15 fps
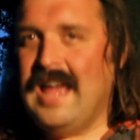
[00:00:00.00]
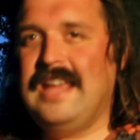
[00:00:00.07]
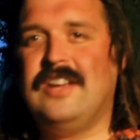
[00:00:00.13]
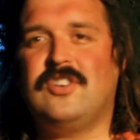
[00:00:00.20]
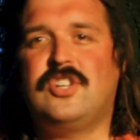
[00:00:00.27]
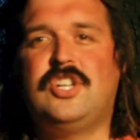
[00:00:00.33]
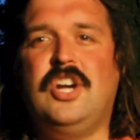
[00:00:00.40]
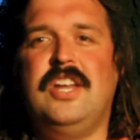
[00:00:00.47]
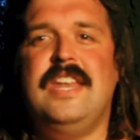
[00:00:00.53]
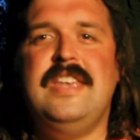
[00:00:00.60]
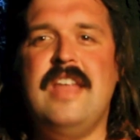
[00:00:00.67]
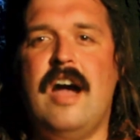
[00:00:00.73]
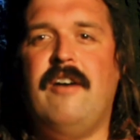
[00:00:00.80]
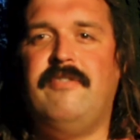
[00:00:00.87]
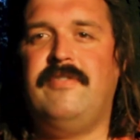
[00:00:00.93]
You're good
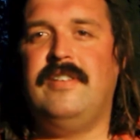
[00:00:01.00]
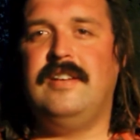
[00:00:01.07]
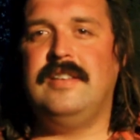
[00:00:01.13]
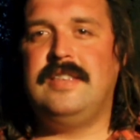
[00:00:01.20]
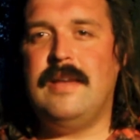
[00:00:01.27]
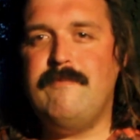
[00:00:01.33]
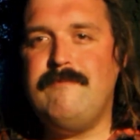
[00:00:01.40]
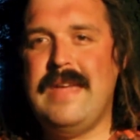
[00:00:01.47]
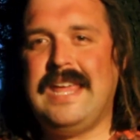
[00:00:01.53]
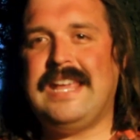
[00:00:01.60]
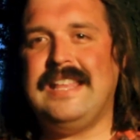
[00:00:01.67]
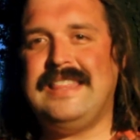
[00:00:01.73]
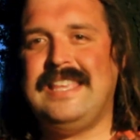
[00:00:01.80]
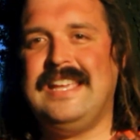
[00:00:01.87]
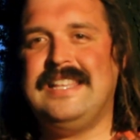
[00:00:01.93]
enough to make
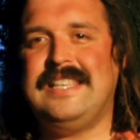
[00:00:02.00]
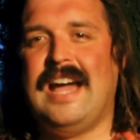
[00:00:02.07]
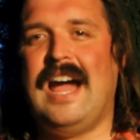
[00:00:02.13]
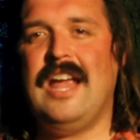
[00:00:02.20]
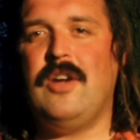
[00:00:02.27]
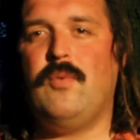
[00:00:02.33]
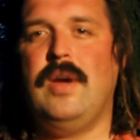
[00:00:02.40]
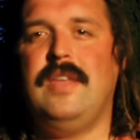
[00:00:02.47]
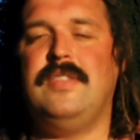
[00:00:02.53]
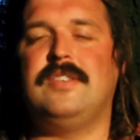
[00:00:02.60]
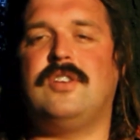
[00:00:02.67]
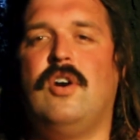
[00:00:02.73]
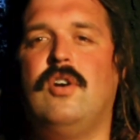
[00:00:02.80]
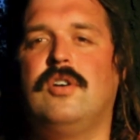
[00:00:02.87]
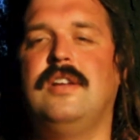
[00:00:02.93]
it the entire way. This
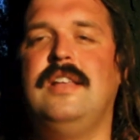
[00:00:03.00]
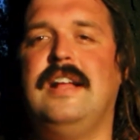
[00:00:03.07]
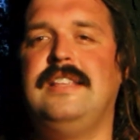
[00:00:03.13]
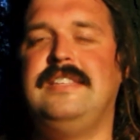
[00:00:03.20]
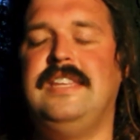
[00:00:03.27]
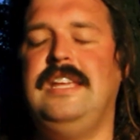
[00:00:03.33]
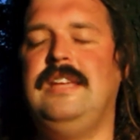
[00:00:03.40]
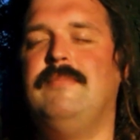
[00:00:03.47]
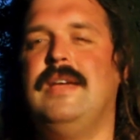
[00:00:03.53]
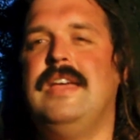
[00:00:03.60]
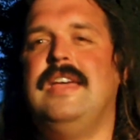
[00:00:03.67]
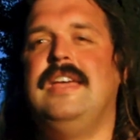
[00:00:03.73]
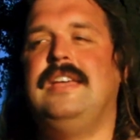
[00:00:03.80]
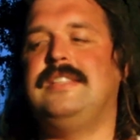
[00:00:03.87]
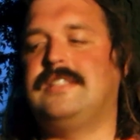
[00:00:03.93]
Argonauts team
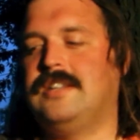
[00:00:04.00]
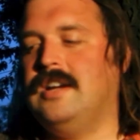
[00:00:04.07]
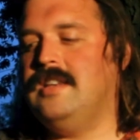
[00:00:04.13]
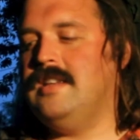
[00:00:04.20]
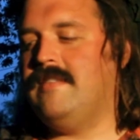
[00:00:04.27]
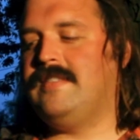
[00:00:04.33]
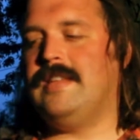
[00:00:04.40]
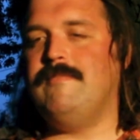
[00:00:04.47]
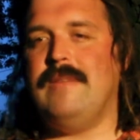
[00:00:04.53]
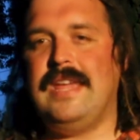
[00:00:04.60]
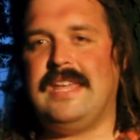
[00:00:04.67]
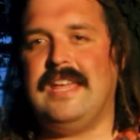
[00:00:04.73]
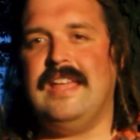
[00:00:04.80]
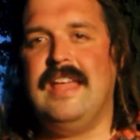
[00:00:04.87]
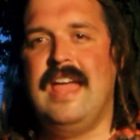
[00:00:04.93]
is good enough to
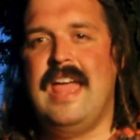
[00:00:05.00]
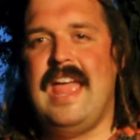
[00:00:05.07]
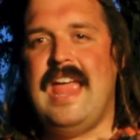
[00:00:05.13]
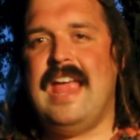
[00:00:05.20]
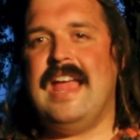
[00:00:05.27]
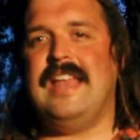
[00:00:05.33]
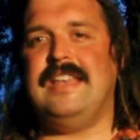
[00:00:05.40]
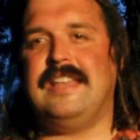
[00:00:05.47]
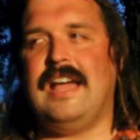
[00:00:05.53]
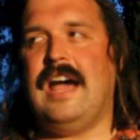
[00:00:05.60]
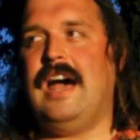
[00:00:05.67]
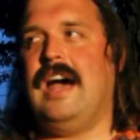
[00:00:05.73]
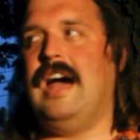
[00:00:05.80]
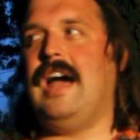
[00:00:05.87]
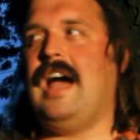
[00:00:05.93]
make it. And
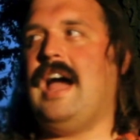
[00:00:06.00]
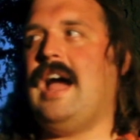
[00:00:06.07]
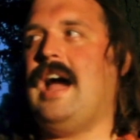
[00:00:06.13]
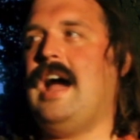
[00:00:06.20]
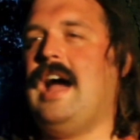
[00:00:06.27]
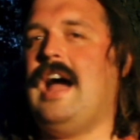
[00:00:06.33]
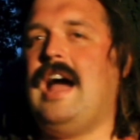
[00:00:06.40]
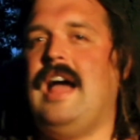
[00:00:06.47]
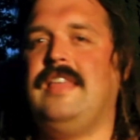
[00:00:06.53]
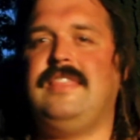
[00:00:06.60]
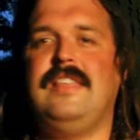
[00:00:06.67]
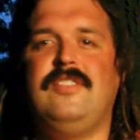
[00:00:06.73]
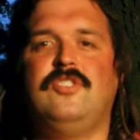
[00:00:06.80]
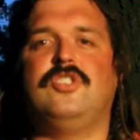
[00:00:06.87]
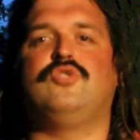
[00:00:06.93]
I
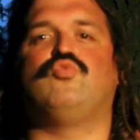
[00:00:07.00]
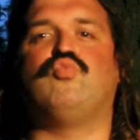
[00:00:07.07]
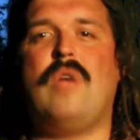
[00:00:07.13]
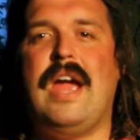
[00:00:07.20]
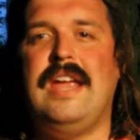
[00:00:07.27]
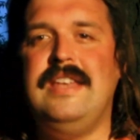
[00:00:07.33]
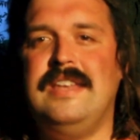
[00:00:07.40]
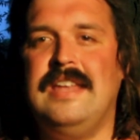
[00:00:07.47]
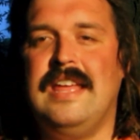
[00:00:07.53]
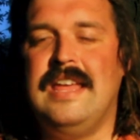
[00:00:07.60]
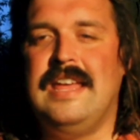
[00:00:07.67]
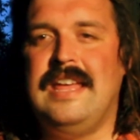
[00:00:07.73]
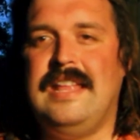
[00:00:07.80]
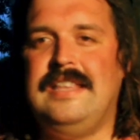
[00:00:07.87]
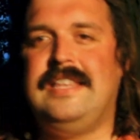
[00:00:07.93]
think they're just riding
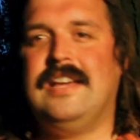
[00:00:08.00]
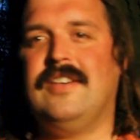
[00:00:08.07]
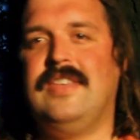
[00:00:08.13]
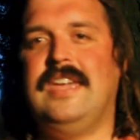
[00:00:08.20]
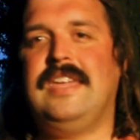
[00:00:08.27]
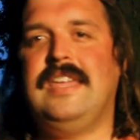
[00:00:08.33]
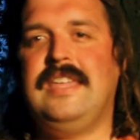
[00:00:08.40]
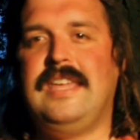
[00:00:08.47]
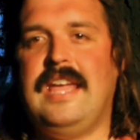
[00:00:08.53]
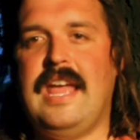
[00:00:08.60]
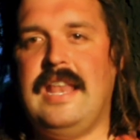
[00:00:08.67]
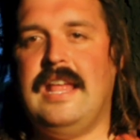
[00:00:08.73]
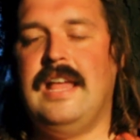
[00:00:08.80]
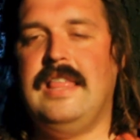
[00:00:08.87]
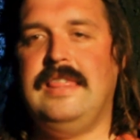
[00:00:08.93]
until they can
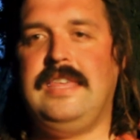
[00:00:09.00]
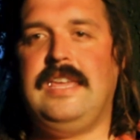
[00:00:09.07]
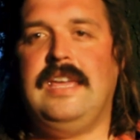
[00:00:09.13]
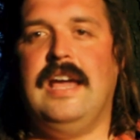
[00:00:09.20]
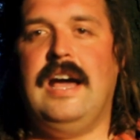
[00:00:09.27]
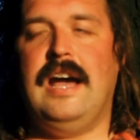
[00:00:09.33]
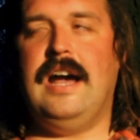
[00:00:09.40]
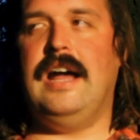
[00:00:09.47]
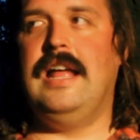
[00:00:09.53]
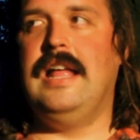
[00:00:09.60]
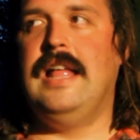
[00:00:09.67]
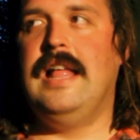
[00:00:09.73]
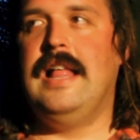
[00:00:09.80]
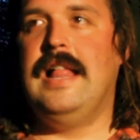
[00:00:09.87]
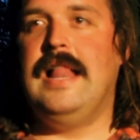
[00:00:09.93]
get
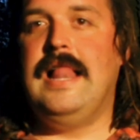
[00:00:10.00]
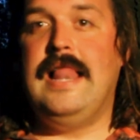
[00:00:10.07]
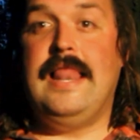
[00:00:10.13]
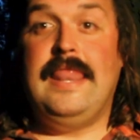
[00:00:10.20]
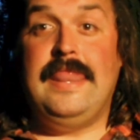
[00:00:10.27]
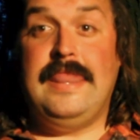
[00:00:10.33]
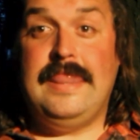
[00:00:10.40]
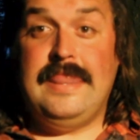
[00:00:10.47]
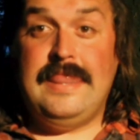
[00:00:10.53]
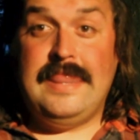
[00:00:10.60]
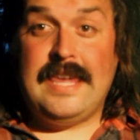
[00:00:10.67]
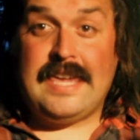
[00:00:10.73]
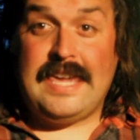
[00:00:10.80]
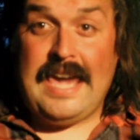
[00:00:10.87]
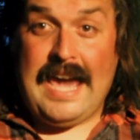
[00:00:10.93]

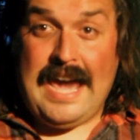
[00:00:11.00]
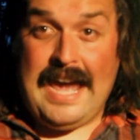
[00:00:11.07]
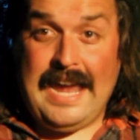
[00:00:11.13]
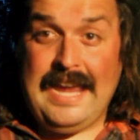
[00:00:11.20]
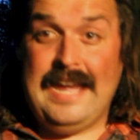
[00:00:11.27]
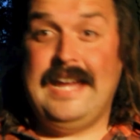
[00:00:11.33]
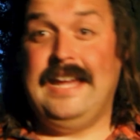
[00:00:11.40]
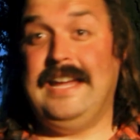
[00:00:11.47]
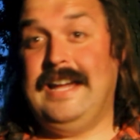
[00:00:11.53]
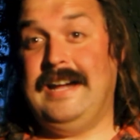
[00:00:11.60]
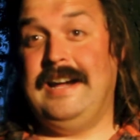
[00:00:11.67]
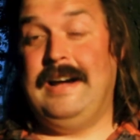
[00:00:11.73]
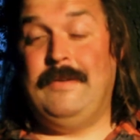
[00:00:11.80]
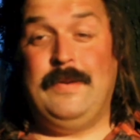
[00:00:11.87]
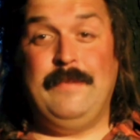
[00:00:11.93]
the guy,
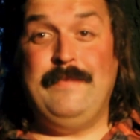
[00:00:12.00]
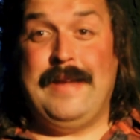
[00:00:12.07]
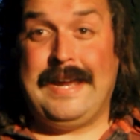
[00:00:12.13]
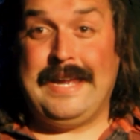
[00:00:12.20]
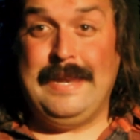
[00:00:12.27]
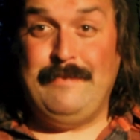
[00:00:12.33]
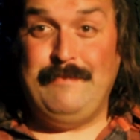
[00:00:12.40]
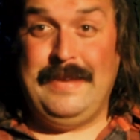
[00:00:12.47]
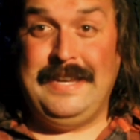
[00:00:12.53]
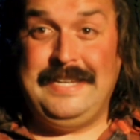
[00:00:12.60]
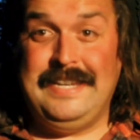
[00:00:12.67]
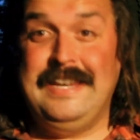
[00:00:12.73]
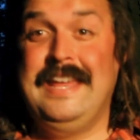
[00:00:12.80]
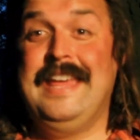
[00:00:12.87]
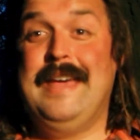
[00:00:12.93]
who I'm not going to
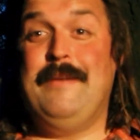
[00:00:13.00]
mention,